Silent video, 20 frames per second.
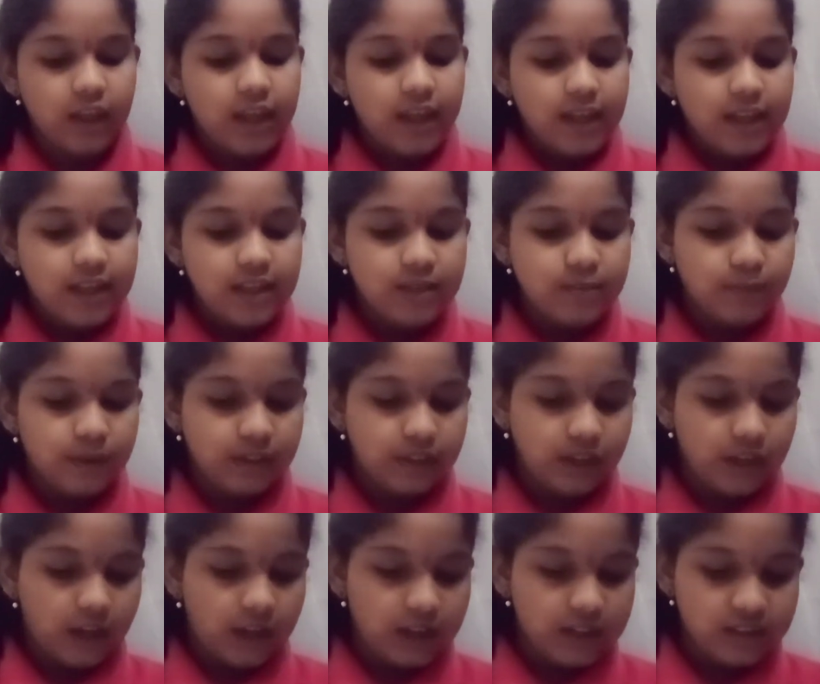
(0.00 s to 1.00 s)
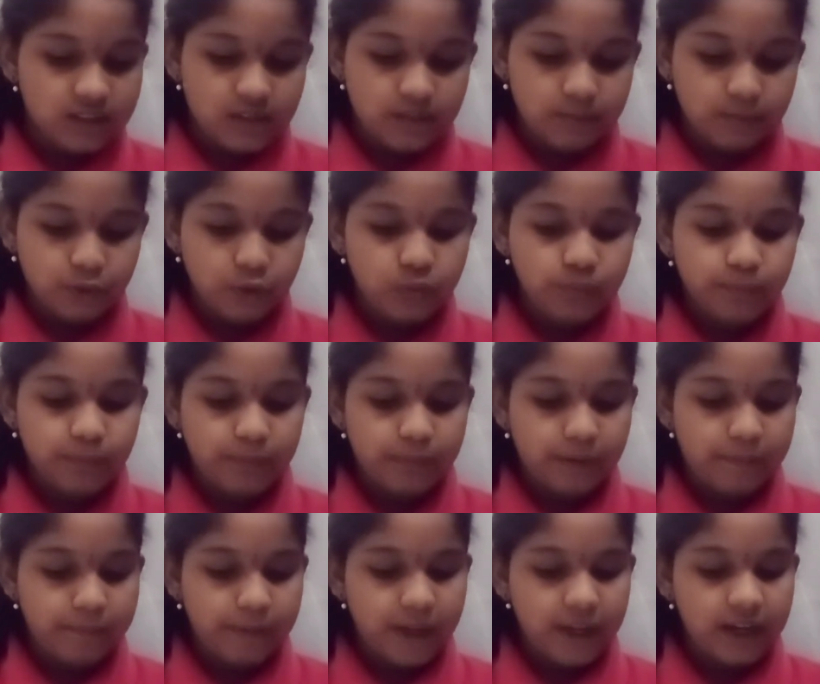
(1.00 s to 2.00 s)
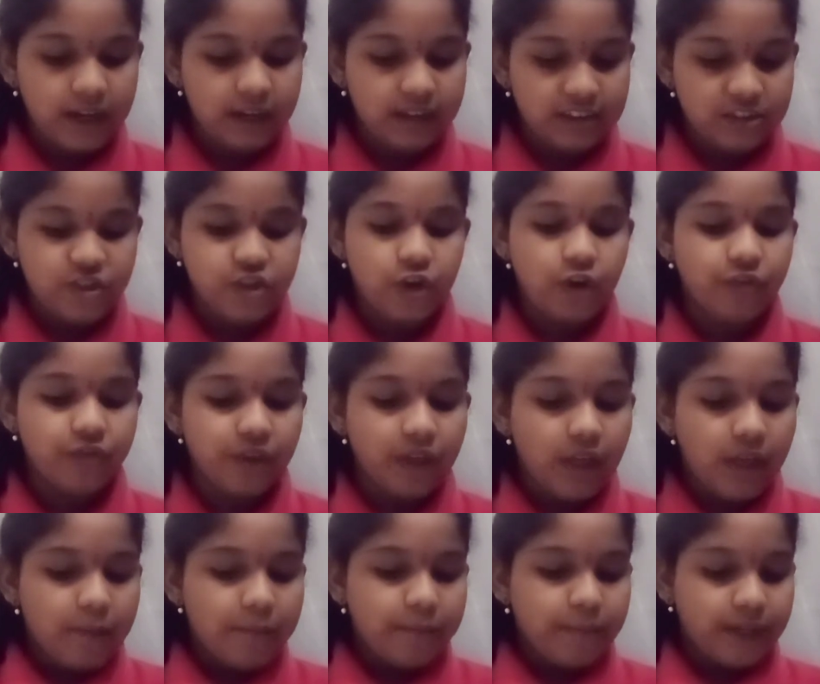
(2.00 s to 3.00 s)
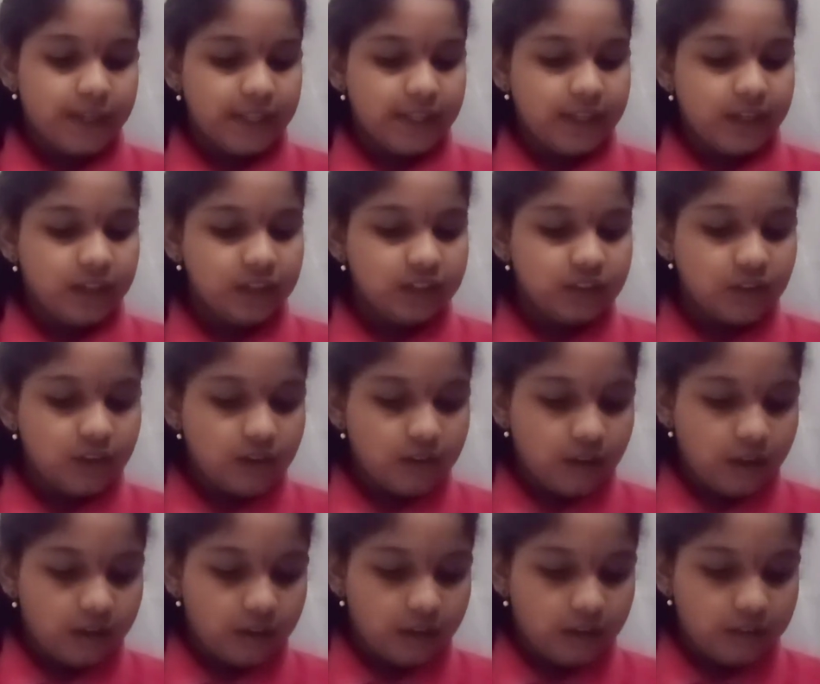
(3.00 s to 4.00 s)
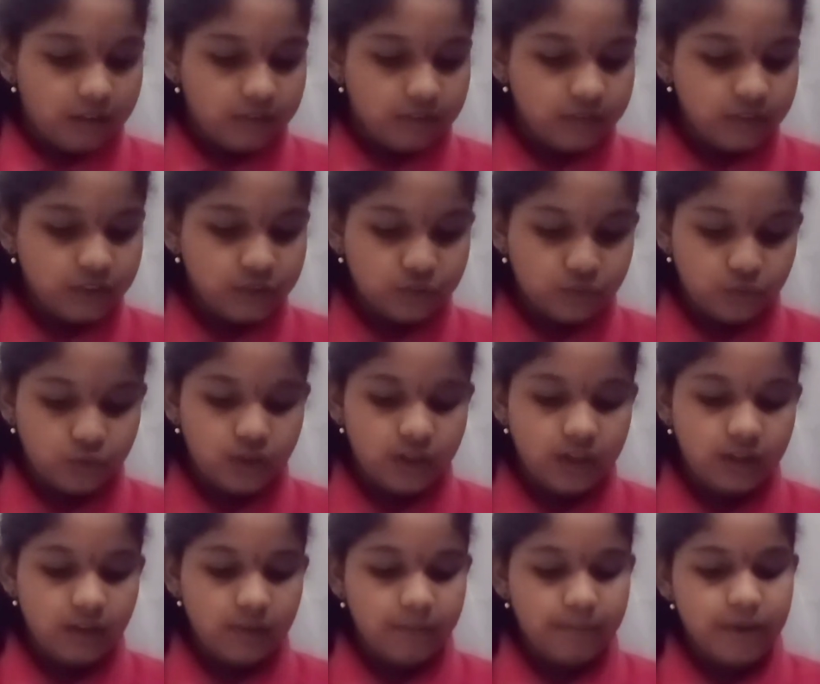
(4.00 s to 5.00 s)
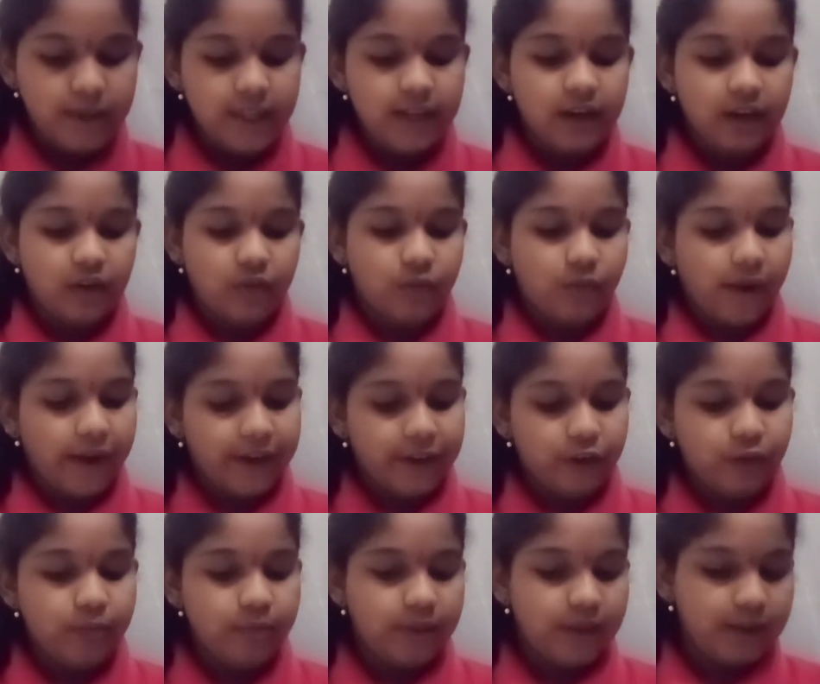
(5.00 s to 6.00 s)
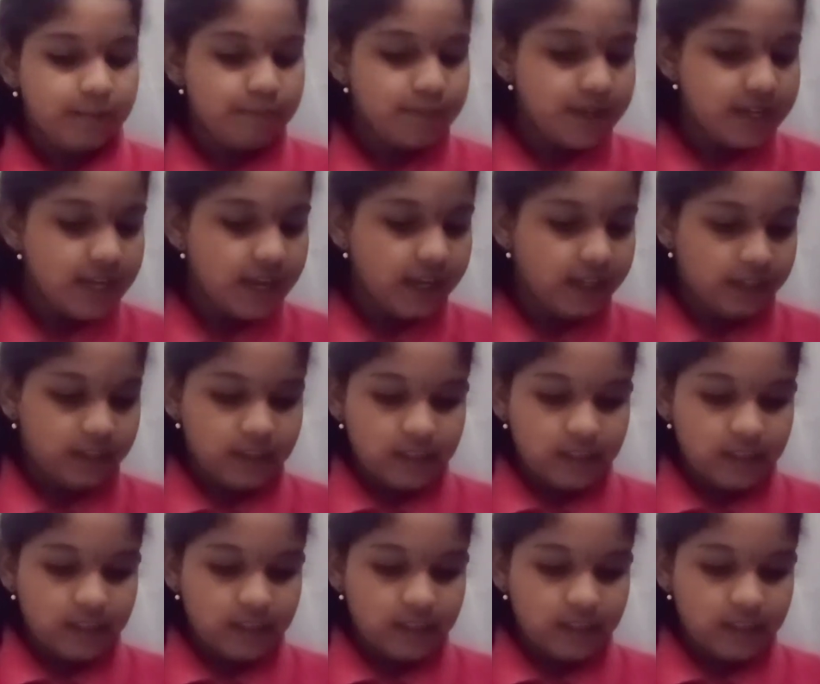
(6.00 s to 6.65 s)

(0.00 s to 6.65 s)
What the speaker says: His mother asked him to prepare a list of materials which would be required to make biryani.